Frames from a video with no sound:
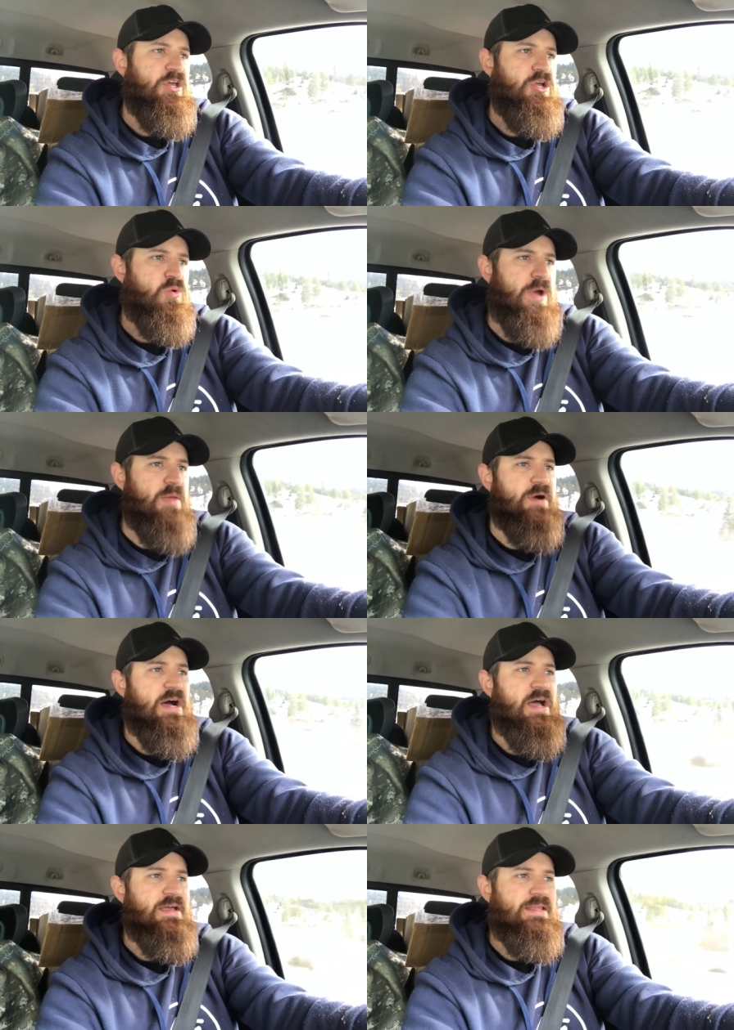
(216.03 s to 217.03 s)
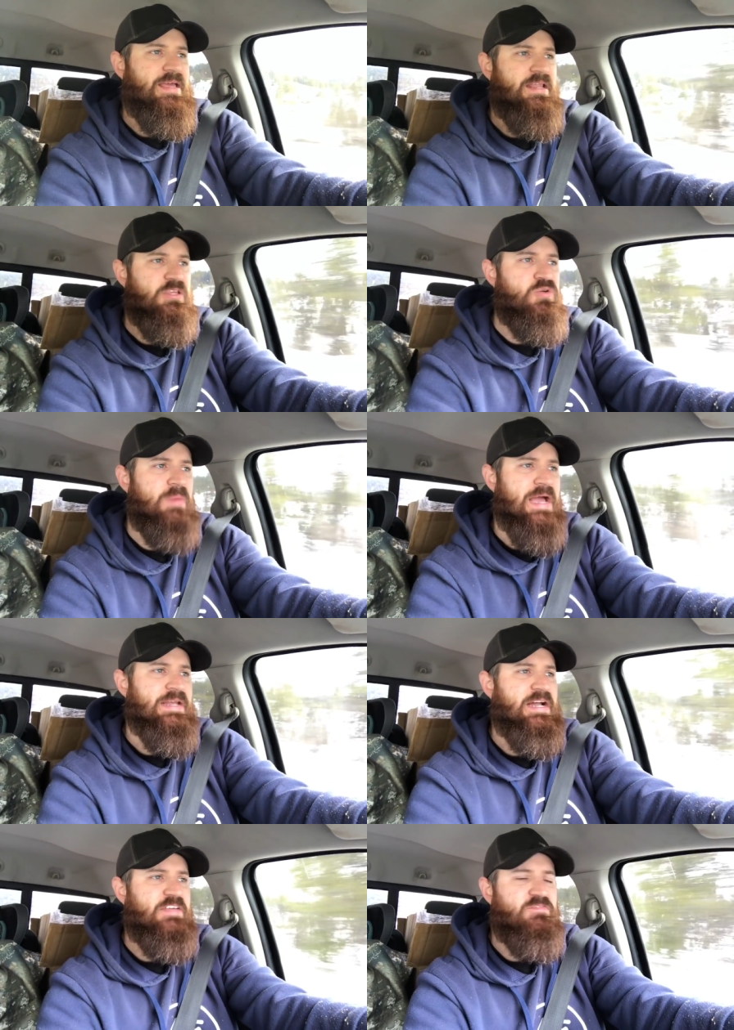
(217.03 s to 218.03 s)
You're way behind, and you might
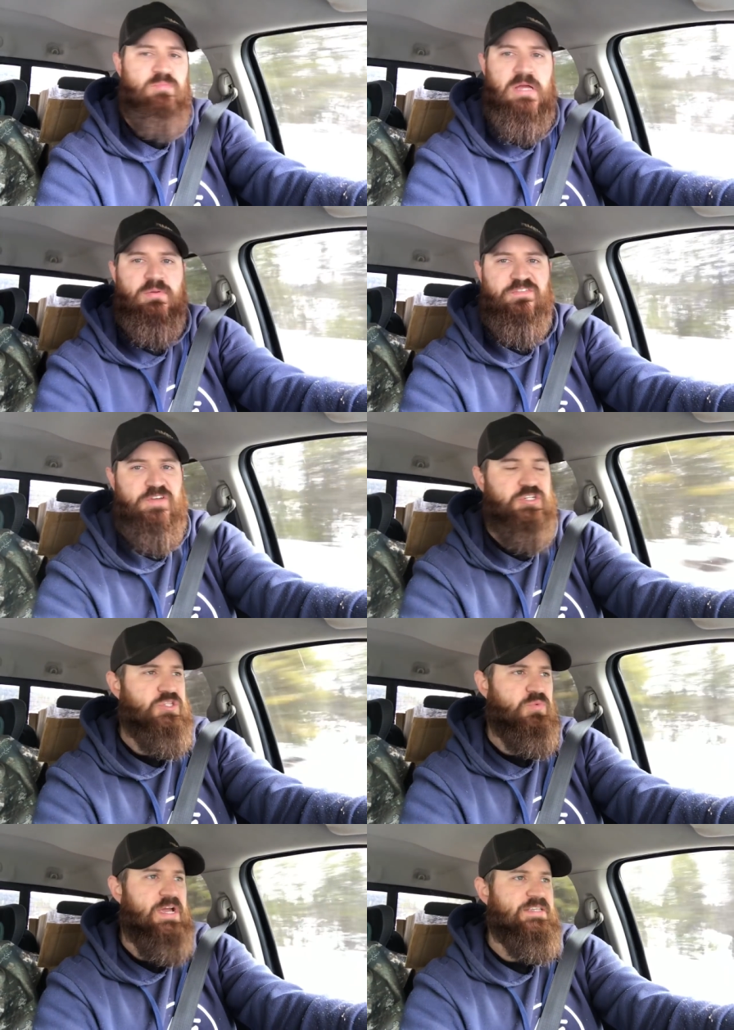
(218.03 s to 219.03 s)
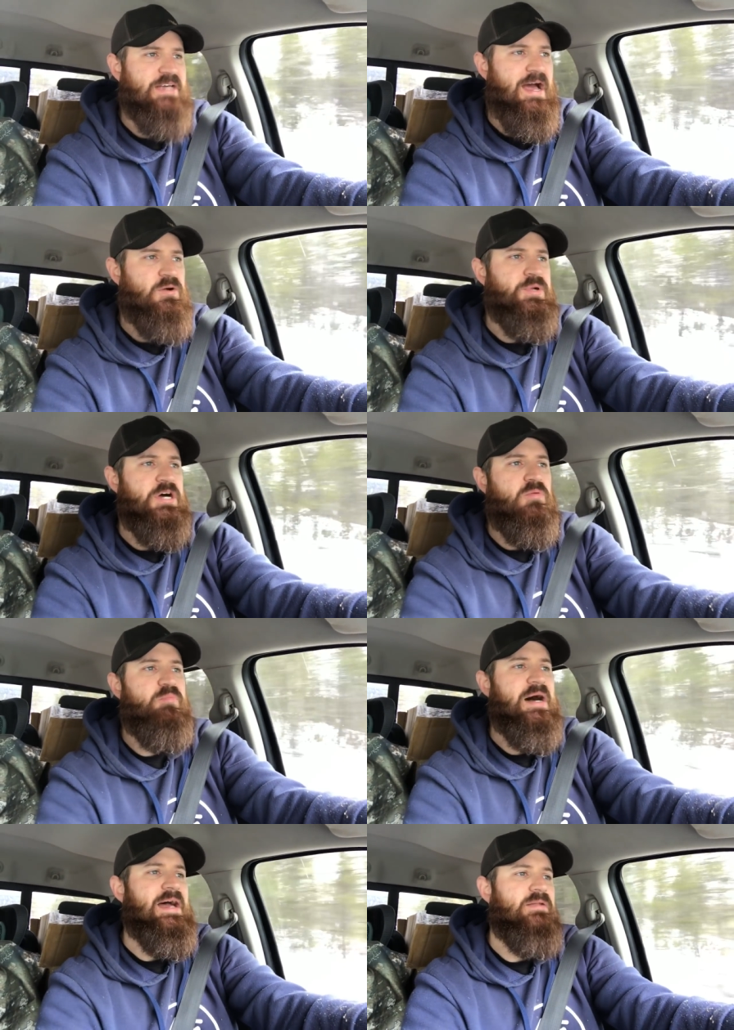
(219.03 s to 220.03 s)
not even be able to finish the race. I don't know,
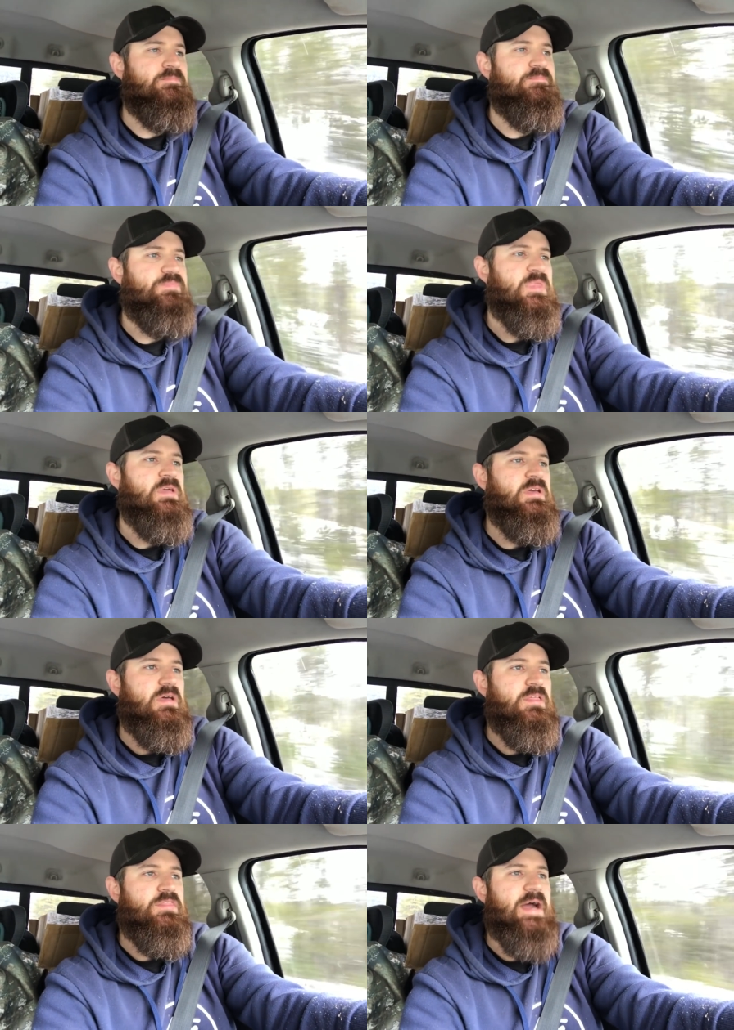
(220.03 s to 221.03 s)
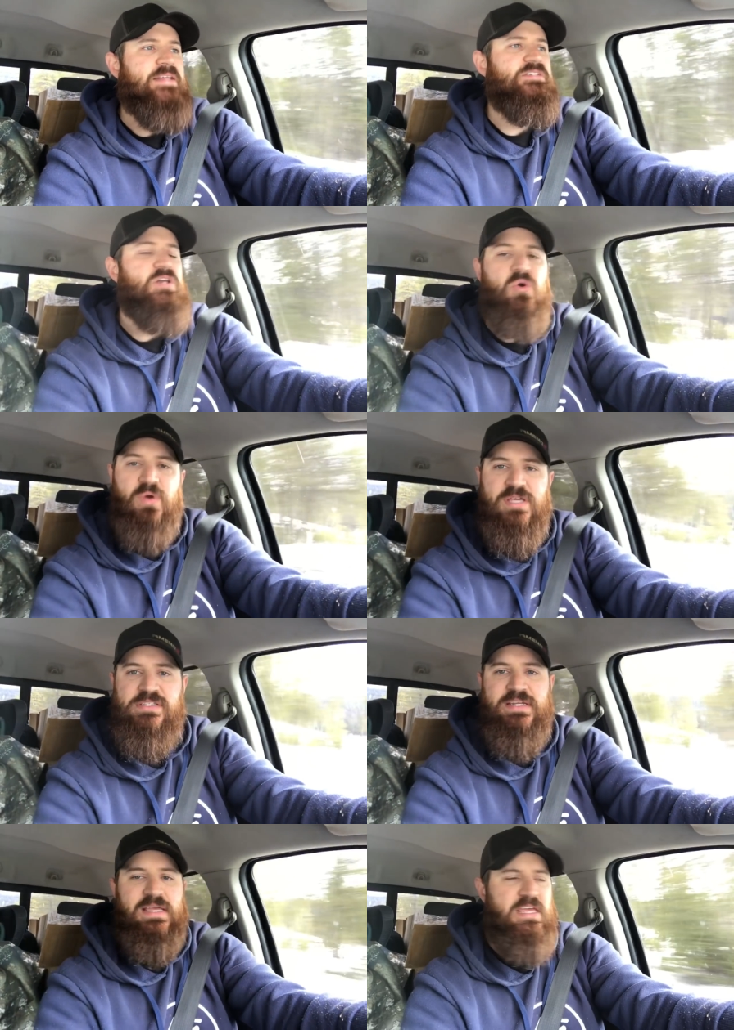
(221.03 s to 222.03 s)
but that's no
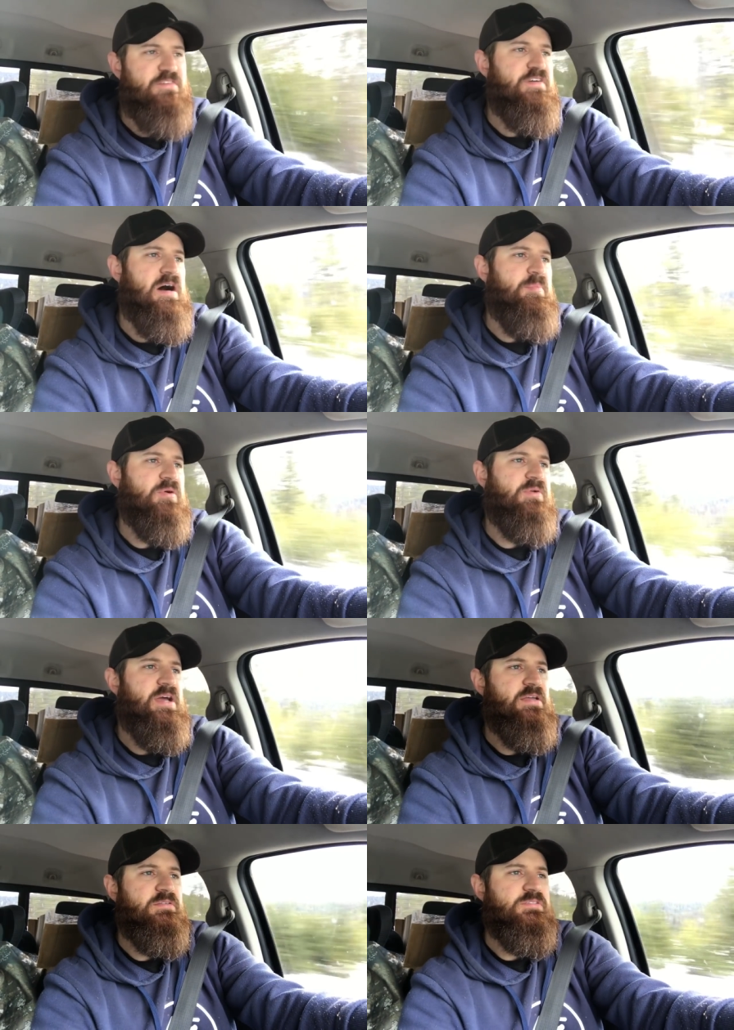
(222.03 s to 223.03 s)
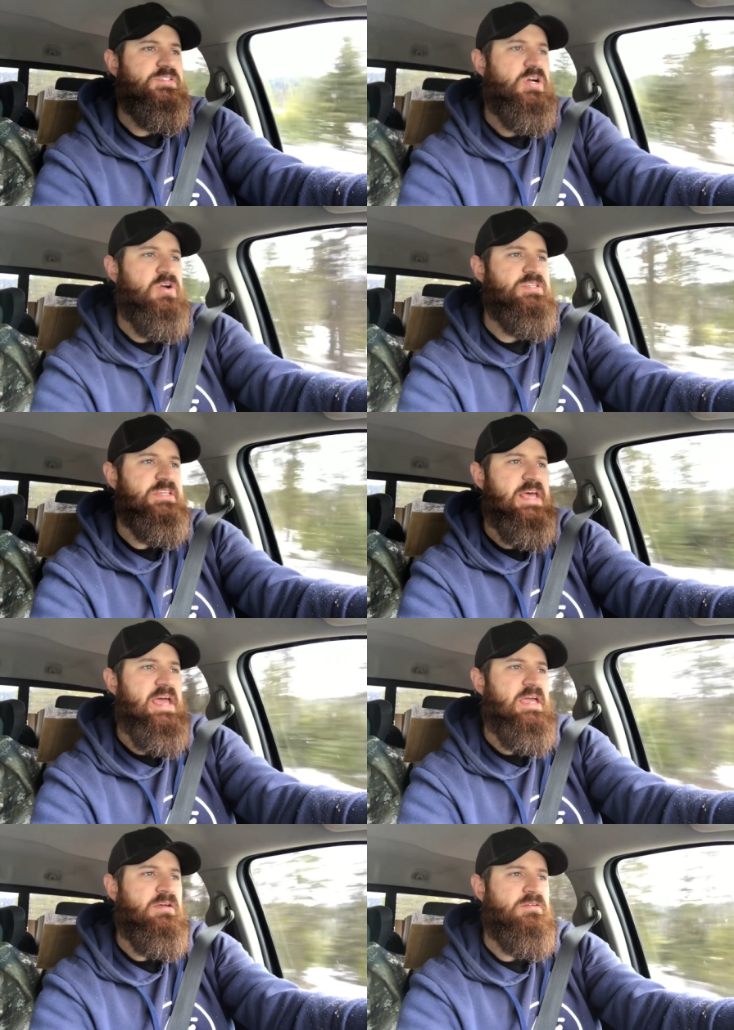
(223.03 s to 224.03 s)
reason to give up, right? Start today